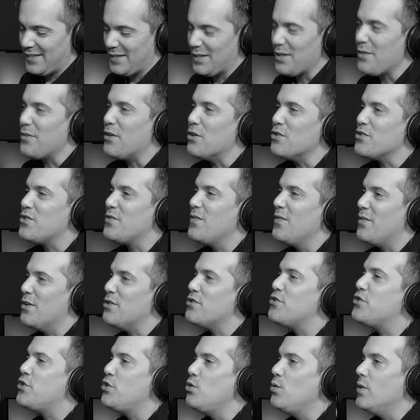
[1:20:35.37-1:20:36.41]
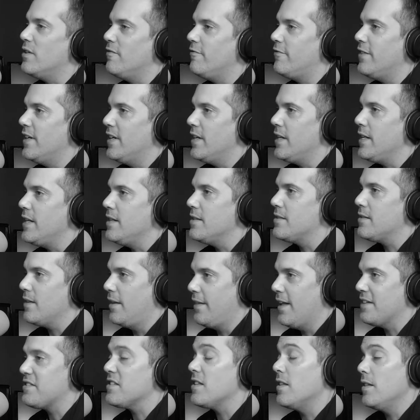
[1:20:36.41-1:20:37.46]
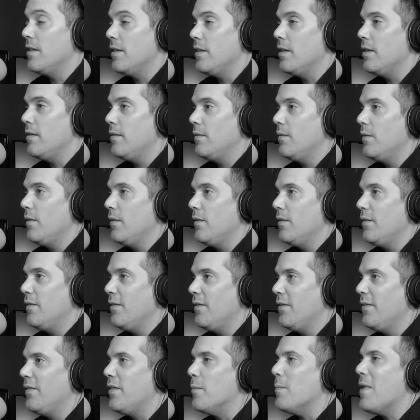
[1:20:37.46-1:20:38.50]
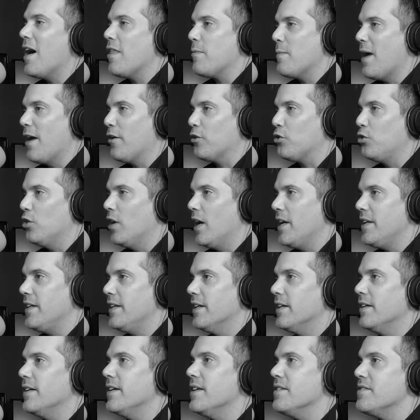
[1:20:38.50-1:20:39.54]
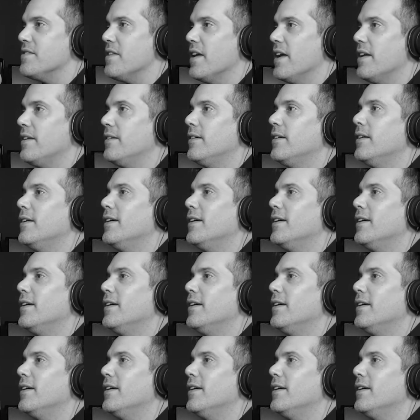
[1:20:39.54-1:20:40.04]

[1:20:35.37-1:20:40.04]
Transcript: there's two infinities, and that's the mathematical idea, is that